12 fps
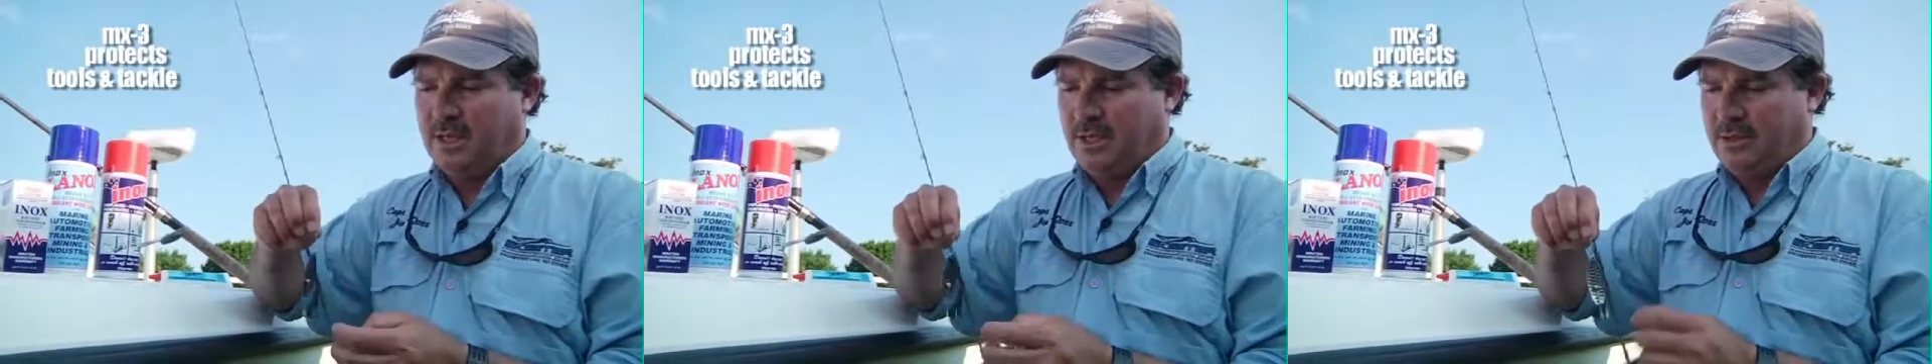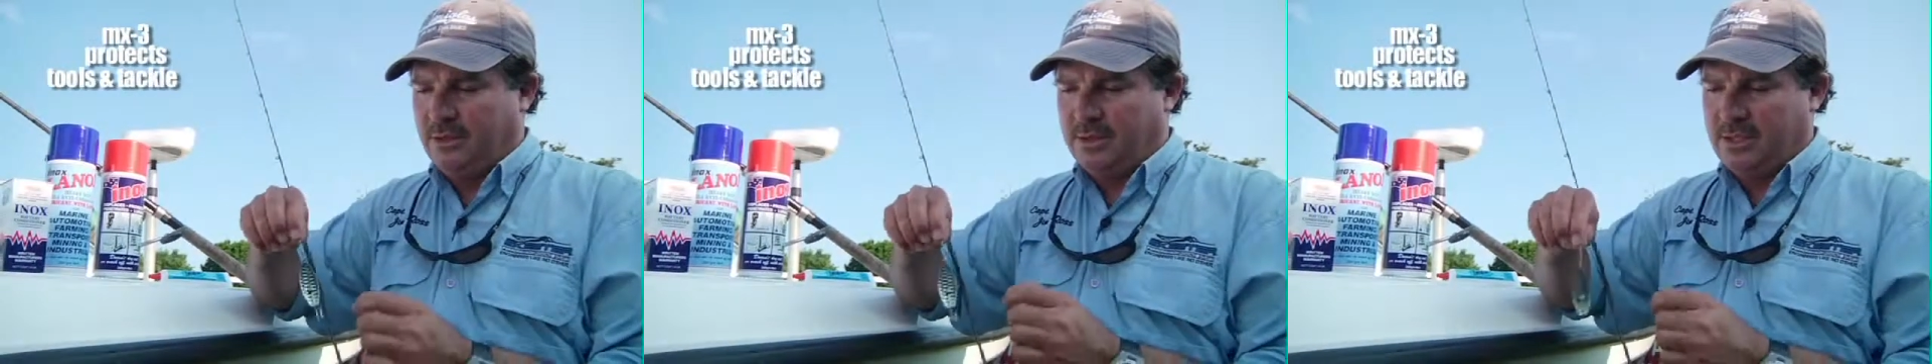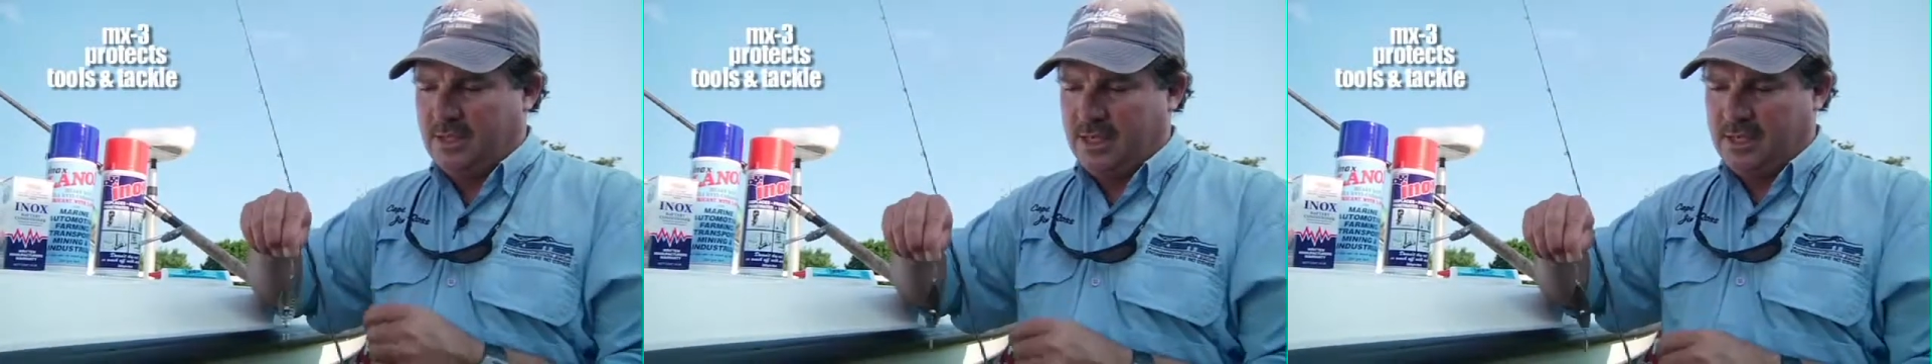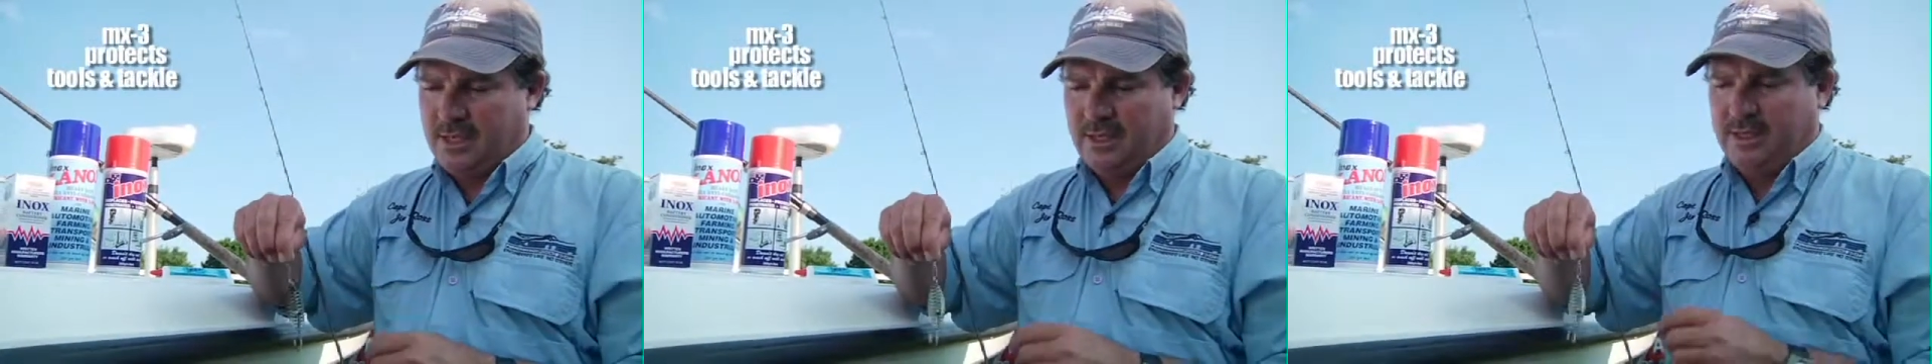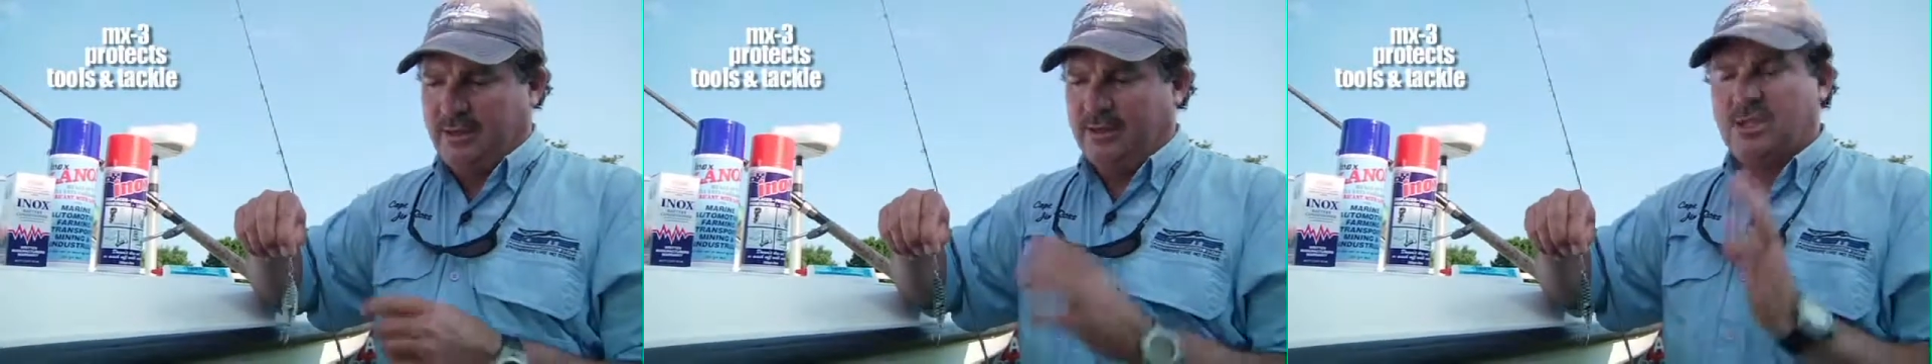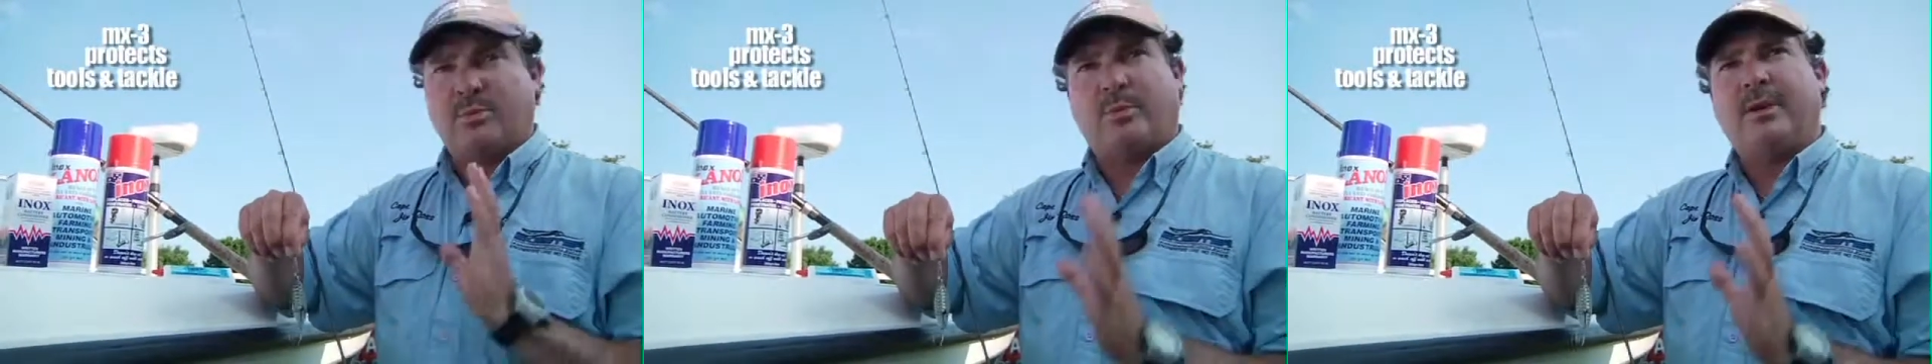and you can see, now I
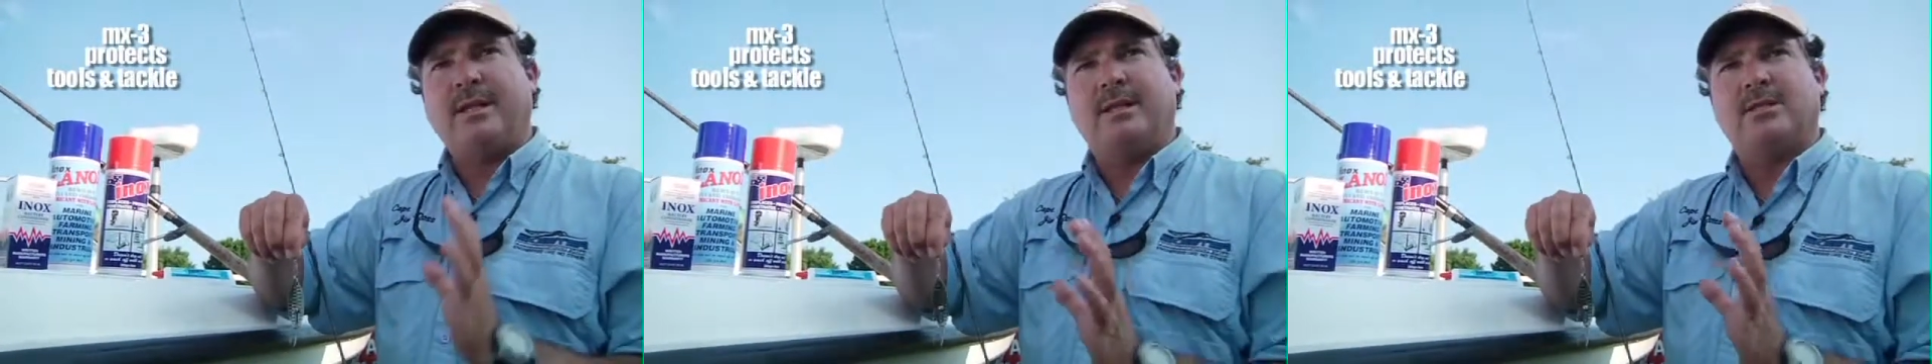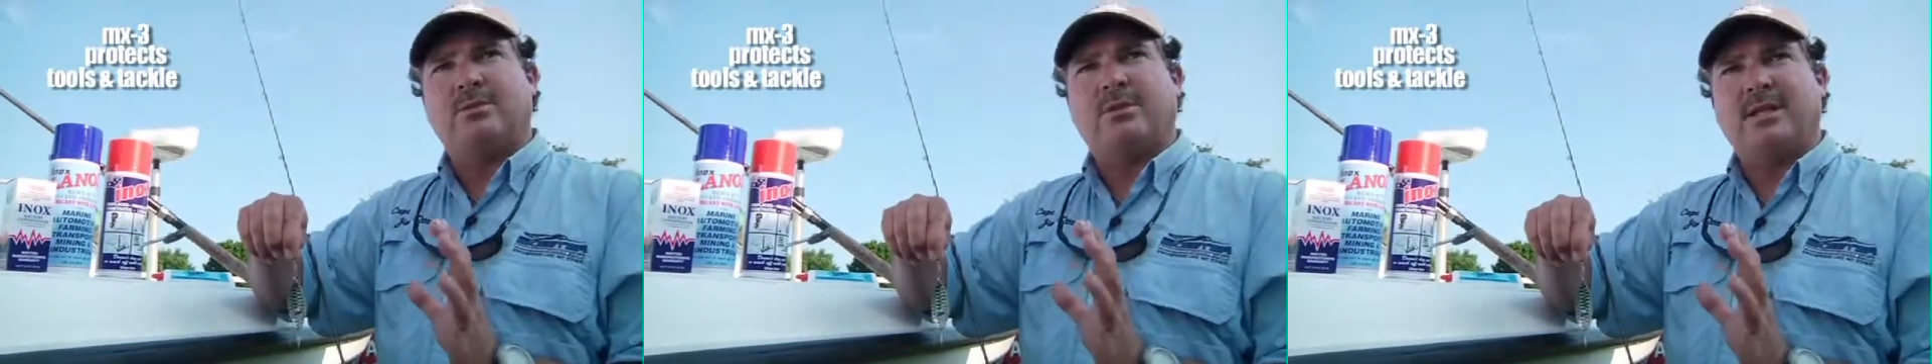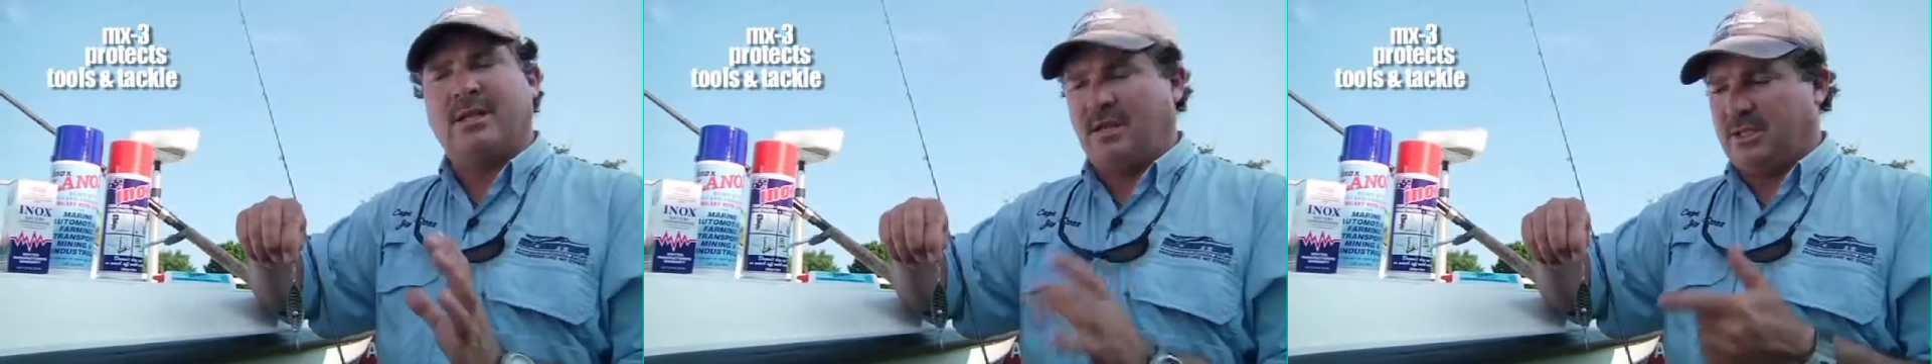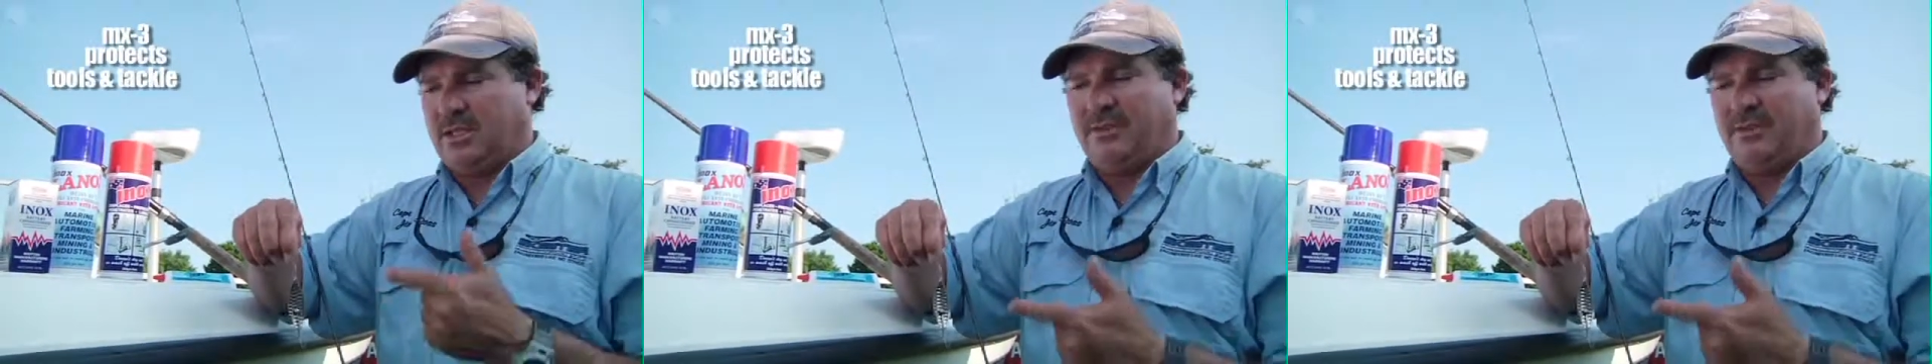sprayed this with inox,